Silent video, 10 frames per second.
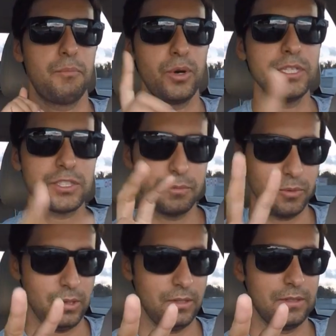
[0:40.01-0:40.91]

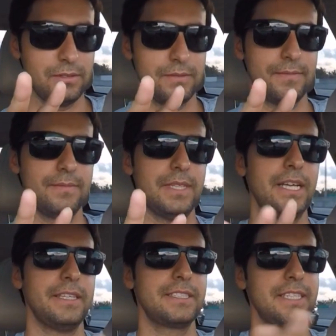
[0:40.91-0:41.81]
principle,
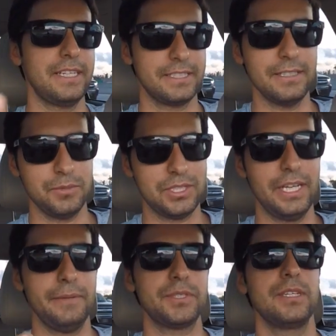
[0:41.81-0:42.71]
not the exact same
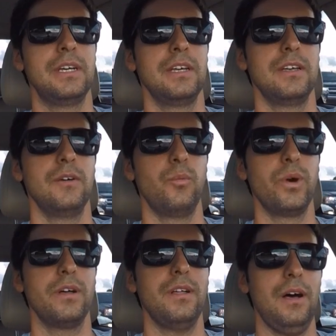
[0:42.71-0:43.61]
steps,
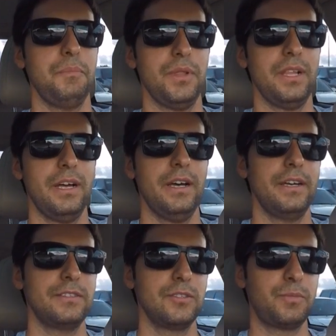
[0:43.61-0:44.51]
will
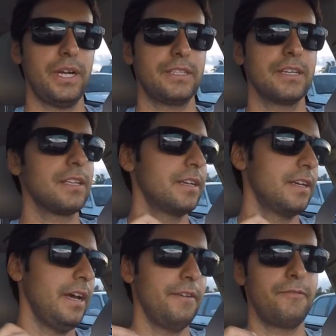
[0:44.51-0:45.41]
apply to practically
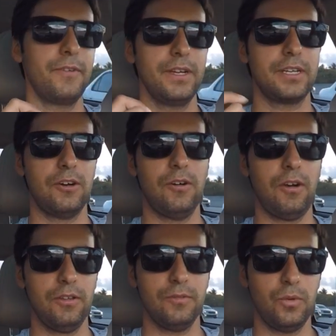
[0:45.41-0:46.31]
every car
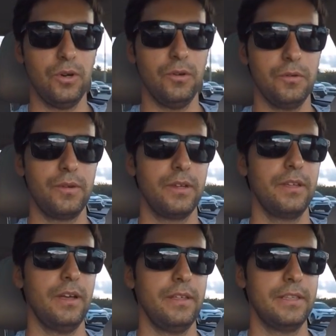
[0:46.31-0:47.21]
on the
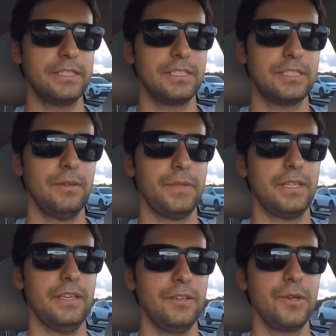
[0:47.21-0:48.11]
road. This is something
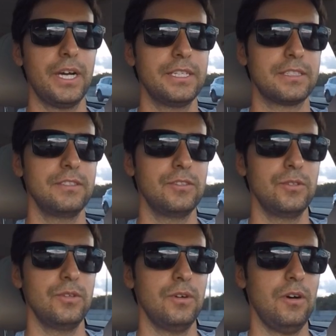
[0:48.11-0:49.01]
that you guys can
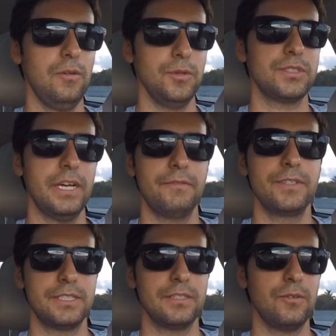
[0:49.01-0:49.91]
do to almost
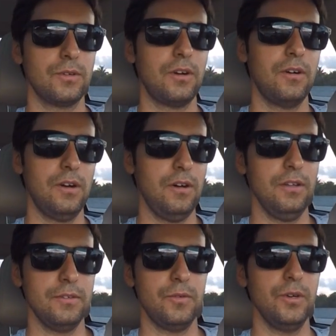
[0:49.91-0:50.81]
every single car
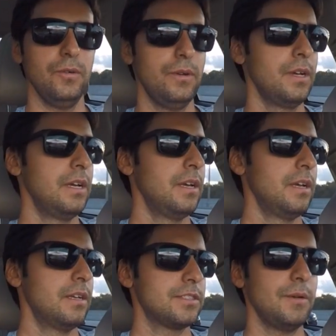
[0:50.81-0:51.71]
on the road.
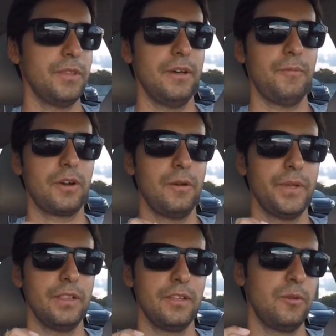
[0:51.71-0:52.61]
Some of them are going to
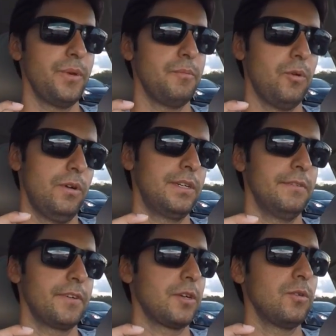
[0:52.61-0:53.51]
be a little bit more
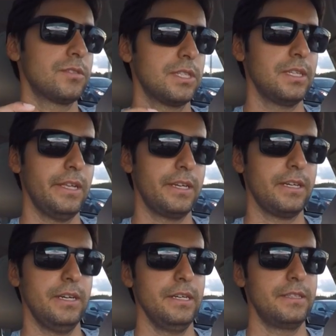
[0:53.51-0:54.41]
difficult, like
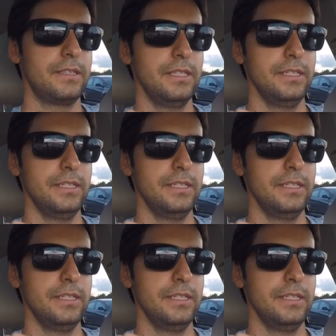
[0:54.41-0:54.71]
the